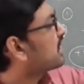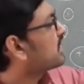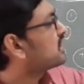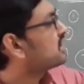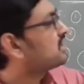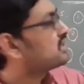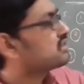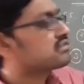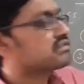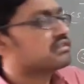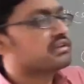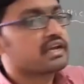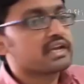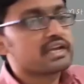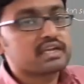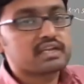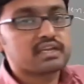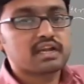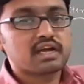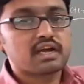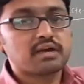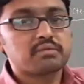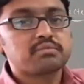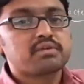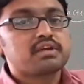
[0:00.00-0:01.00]
this
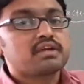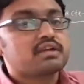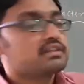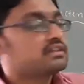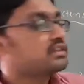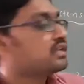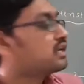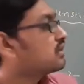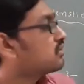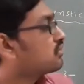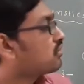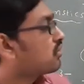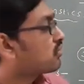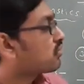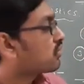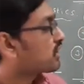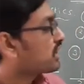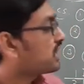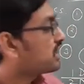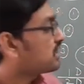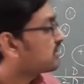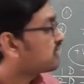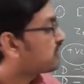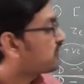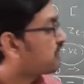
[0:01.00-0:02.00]
diagram, then you have to
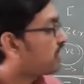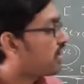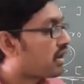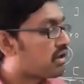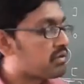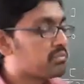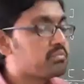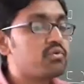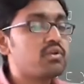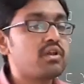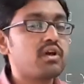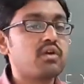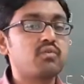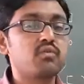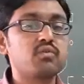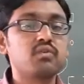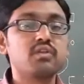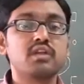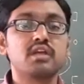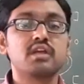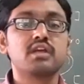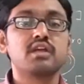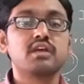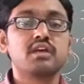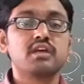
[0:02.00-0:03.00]
write a formula
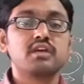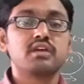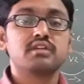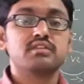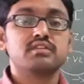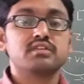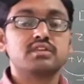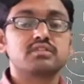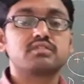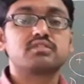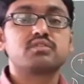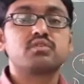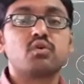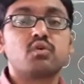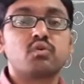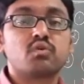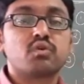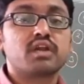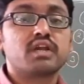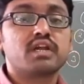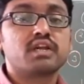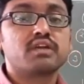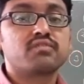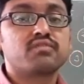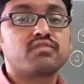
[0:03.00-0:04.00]
only. Just you have to
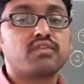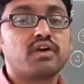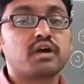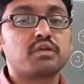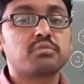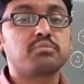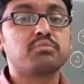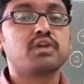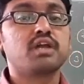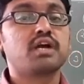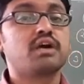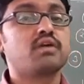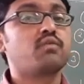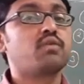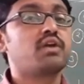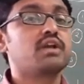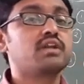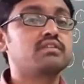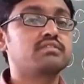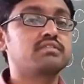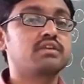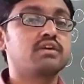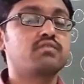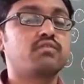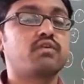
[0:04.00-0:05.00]
write a formula. What
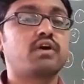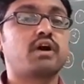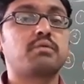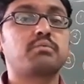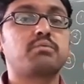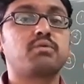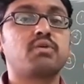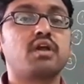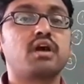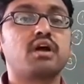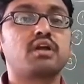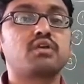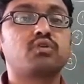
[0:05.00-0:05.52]
is the formula